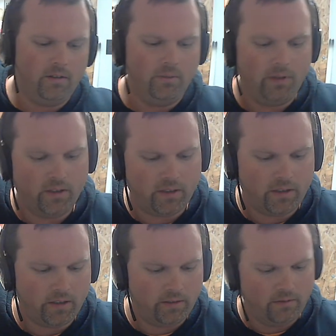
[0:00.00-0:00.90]
We got
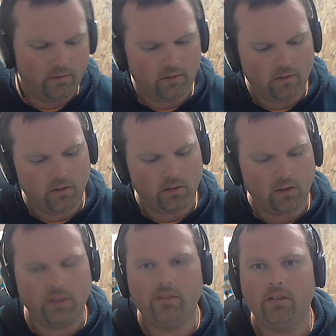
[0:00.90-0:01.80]

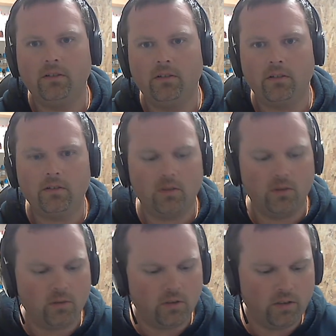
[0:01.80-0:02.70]
11 or
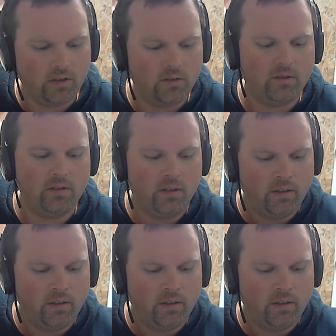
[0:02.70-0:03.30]
so cookies.